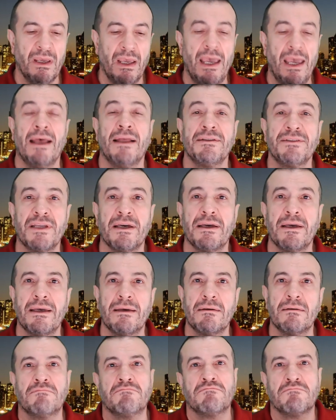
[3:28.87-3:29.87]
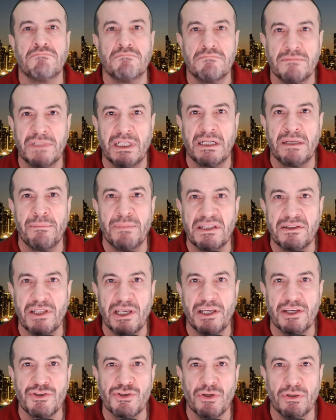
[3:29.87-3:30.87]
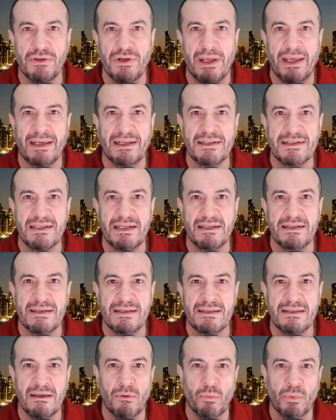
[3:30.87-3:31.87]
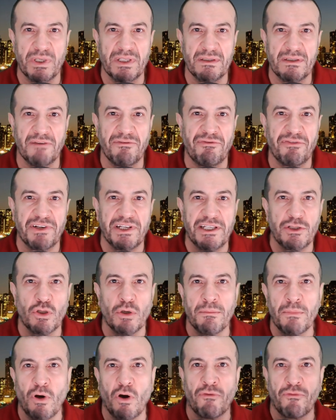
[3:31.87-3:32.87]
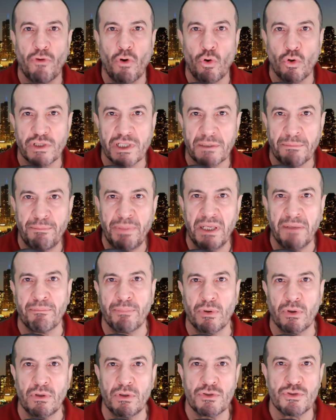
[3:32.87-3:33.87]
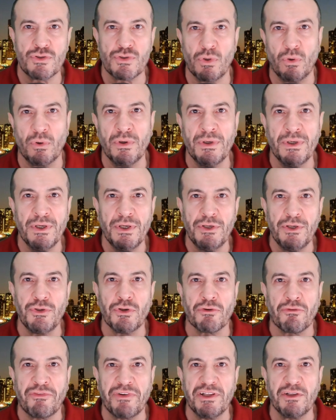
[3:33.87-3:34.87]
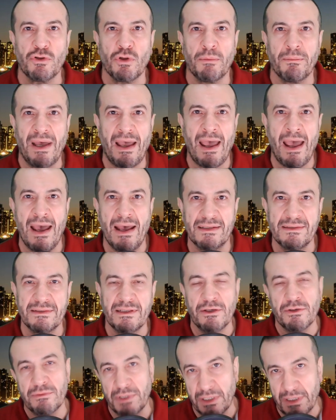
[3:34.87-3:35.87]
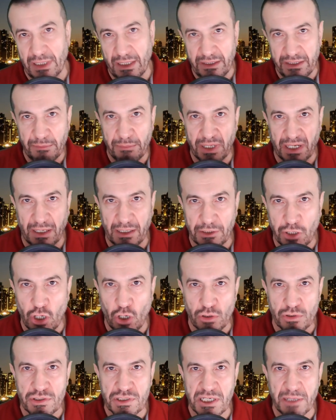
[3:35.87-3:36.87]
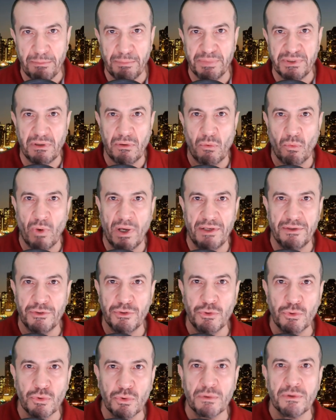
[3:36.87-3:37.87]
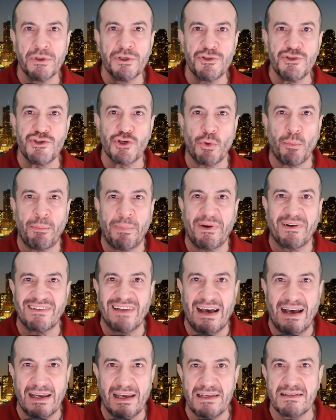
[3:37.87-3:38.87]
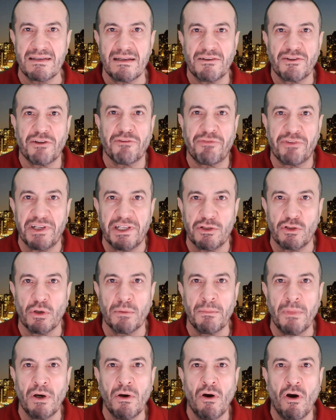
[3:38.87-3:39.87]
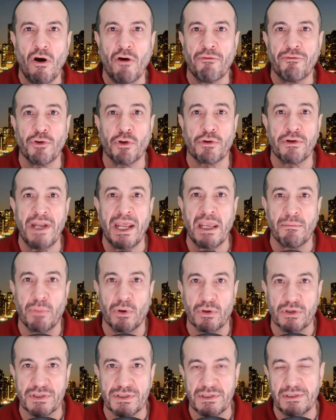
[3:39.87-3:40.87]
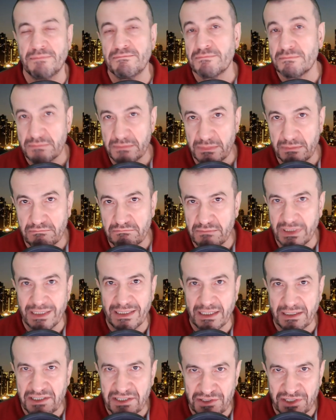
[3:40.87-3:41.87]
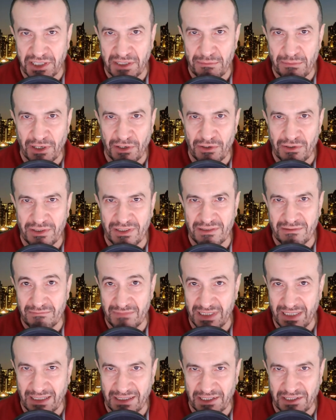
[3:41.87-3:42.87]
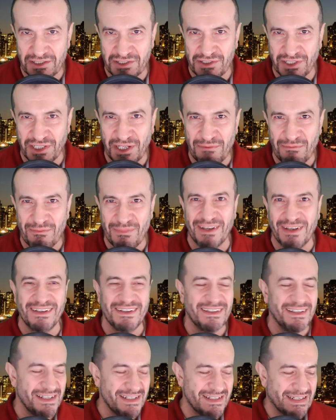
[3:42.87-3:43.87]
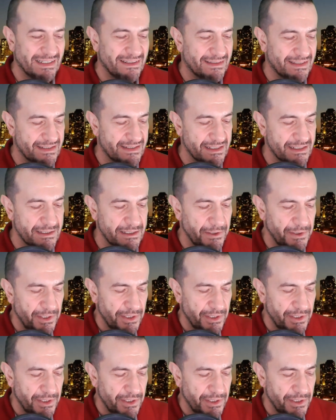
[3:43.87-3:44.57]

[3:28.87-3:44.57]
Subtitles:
And the limitation exists with the freedom of other people. So your freedom ends in a liberal concept when you jeopardize the freedom of your neighbors in an extreme synthesis.